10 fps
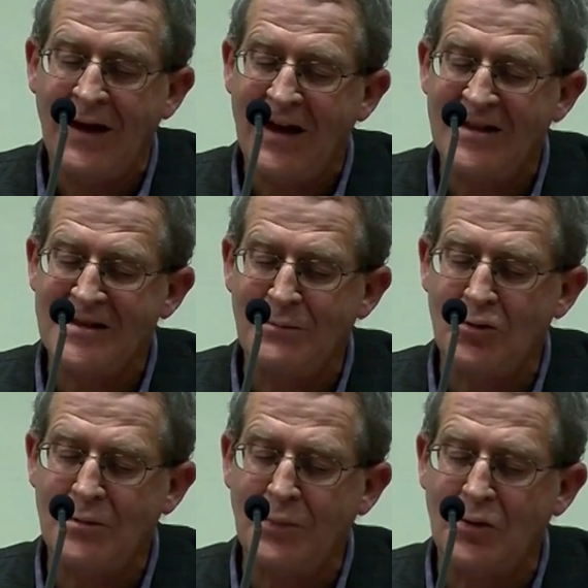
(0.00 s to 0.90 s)
it is
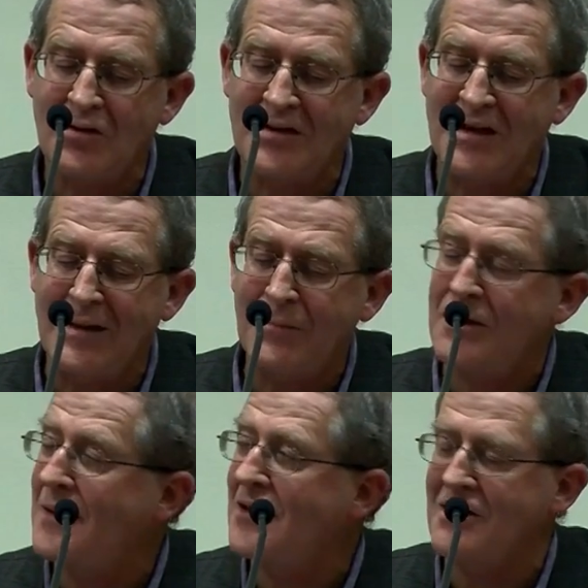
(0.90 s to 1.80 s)
more important to
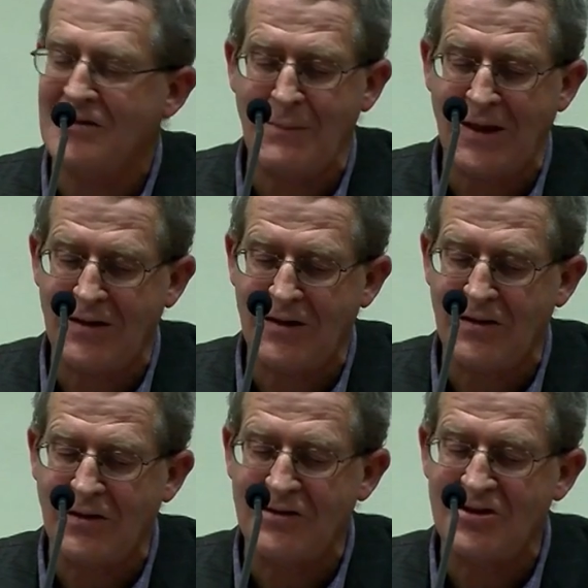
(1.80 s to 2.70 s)
implement his
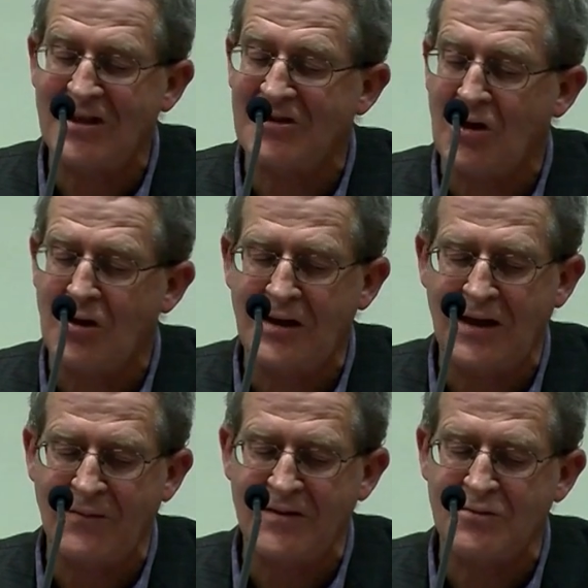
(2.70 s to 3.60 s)
methodology at all
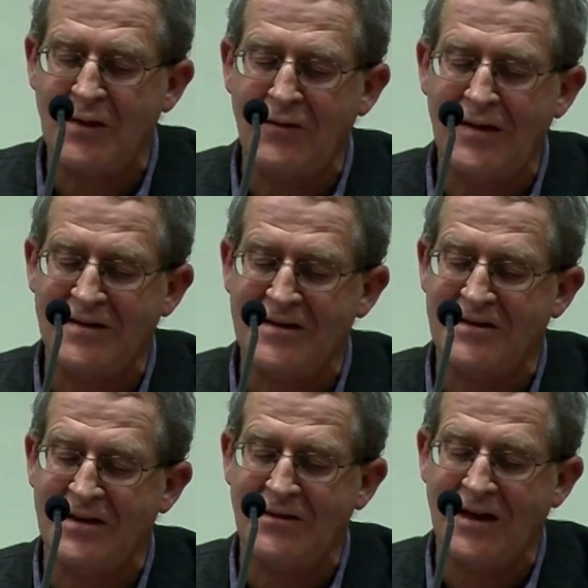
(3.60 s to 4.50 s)
levels without
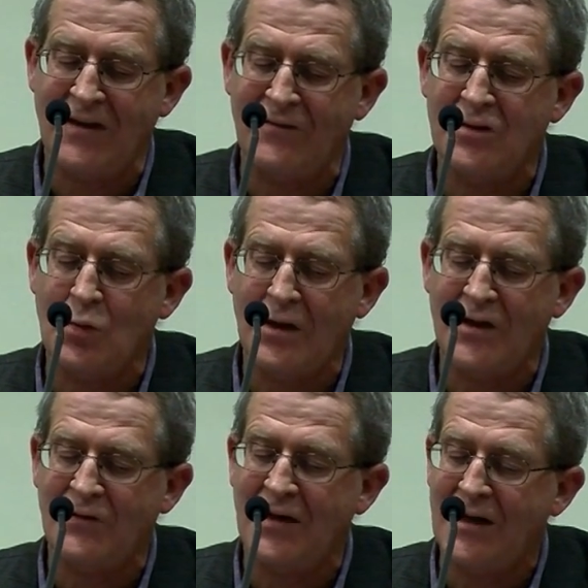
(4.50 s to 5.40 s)
necessarily having to wait
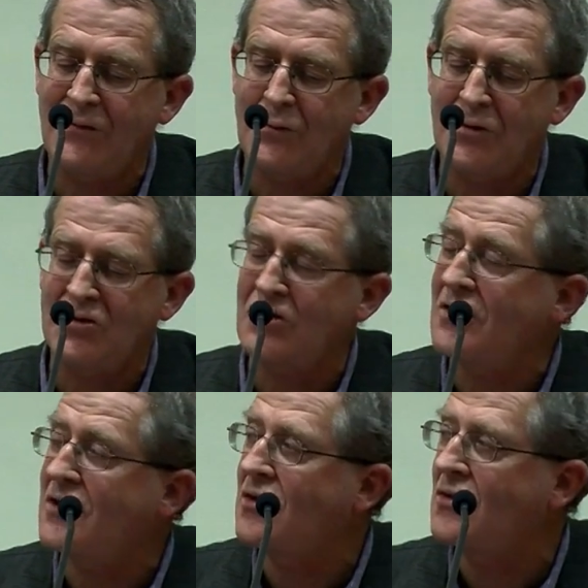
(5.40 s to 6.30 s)
for everyone to
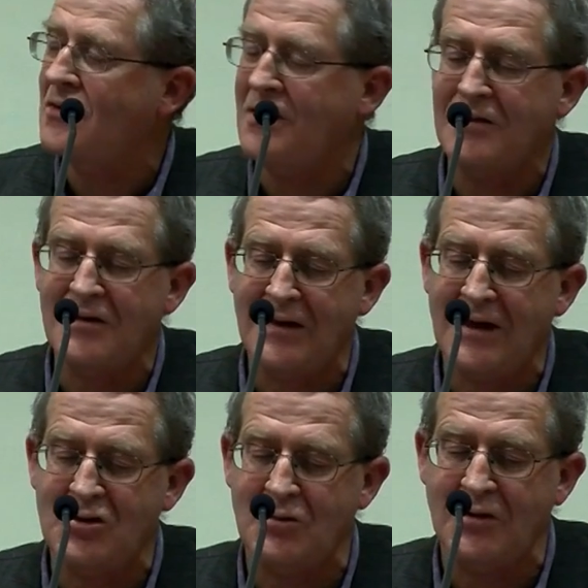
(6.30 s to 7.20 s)
undergo
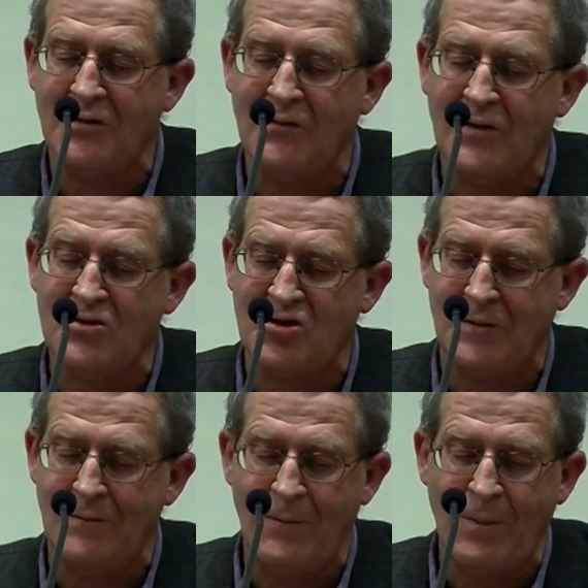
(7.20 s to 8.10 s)
intellectual
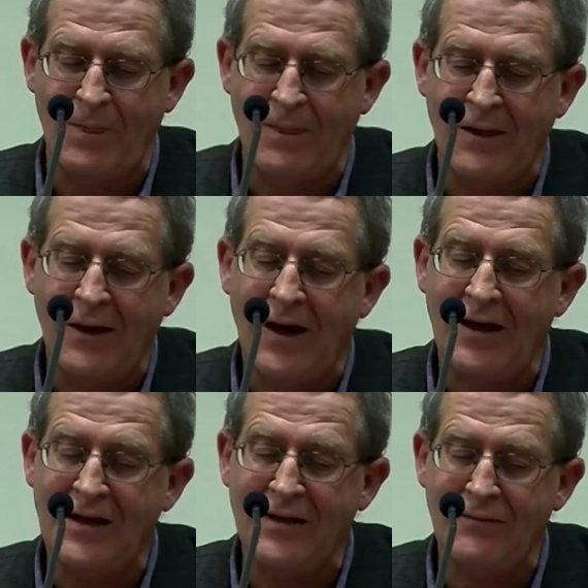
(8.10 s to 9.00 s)
conversion.
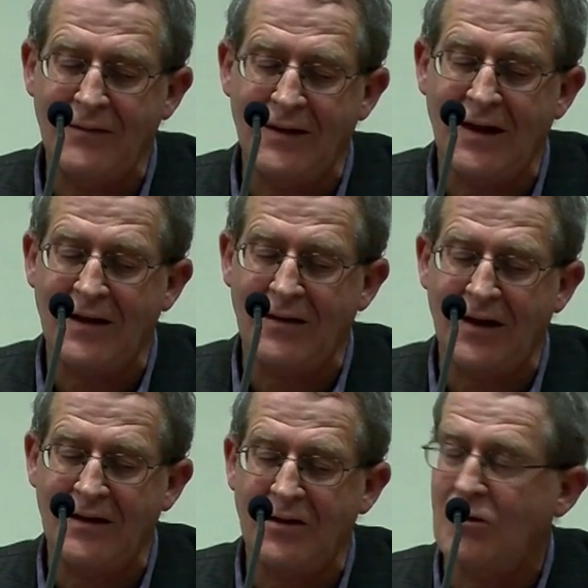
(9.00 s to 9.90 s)
And even that, I
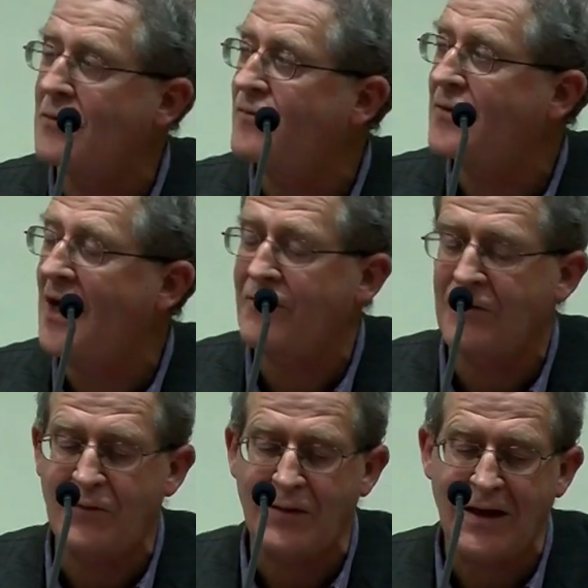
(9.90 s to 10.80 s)
doubt, will ever
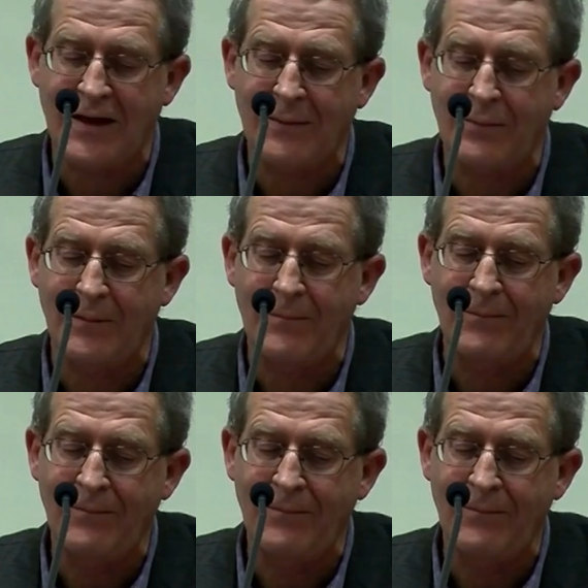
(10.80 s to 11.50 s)
fully happen.